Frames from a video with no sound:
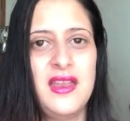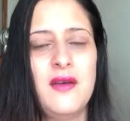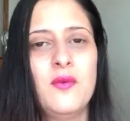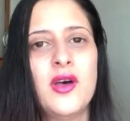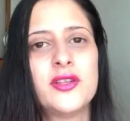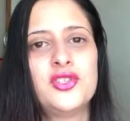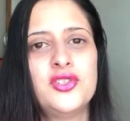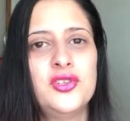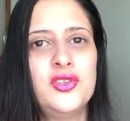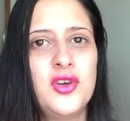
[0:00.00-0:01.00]
And I
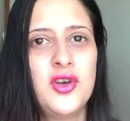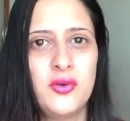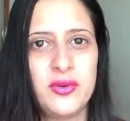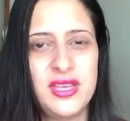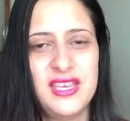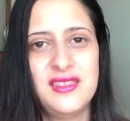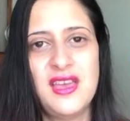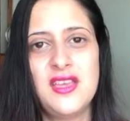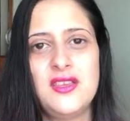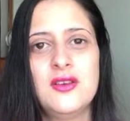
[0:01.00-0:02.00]
want you to know
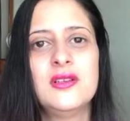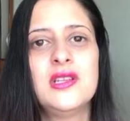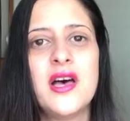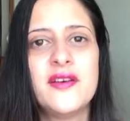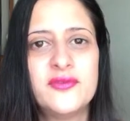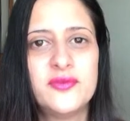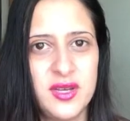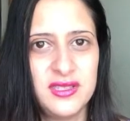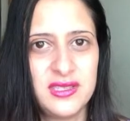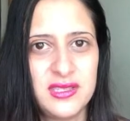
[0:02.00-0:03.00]
that your loved
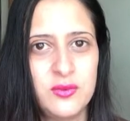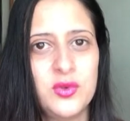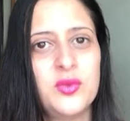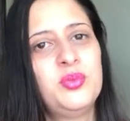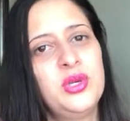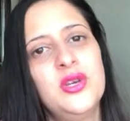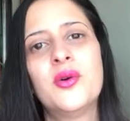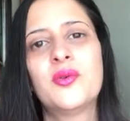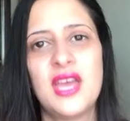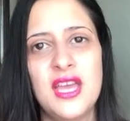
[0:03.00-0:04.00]
ones will be
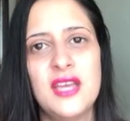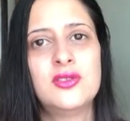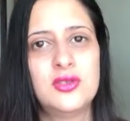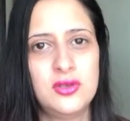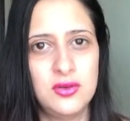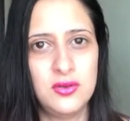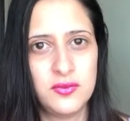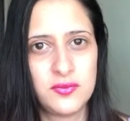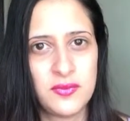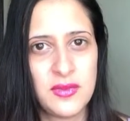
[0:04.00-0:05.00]
okay too.
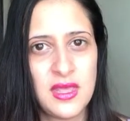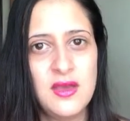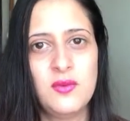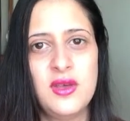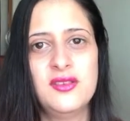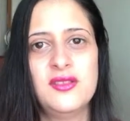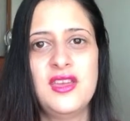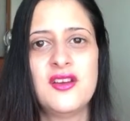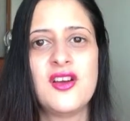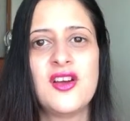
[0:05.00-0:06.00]
Whether
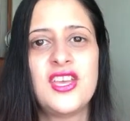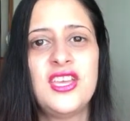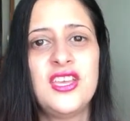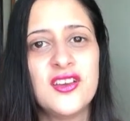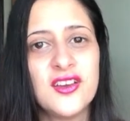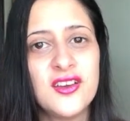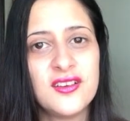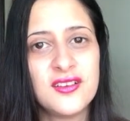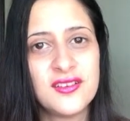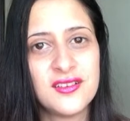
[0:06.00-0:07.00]
they're
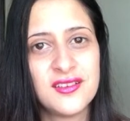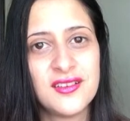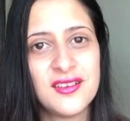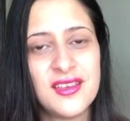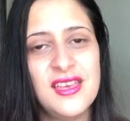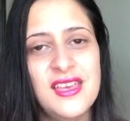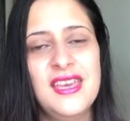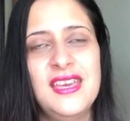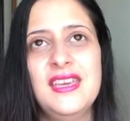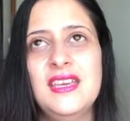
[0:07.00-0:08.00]
here
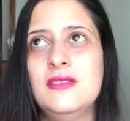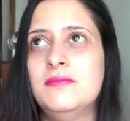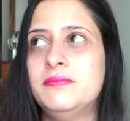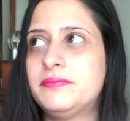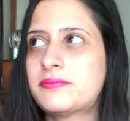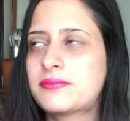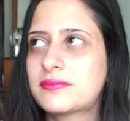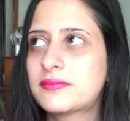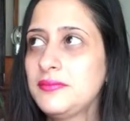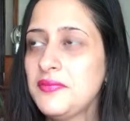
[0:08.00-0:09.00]
in
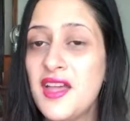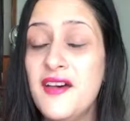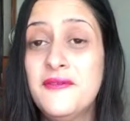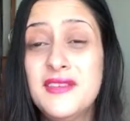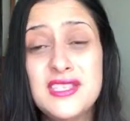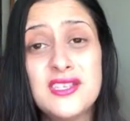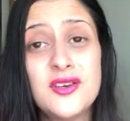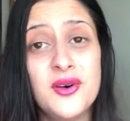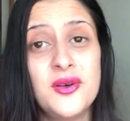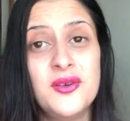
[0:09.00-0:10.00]
a
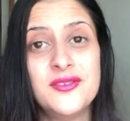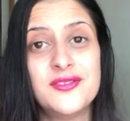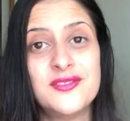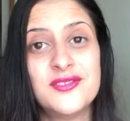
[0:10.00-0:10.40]
physical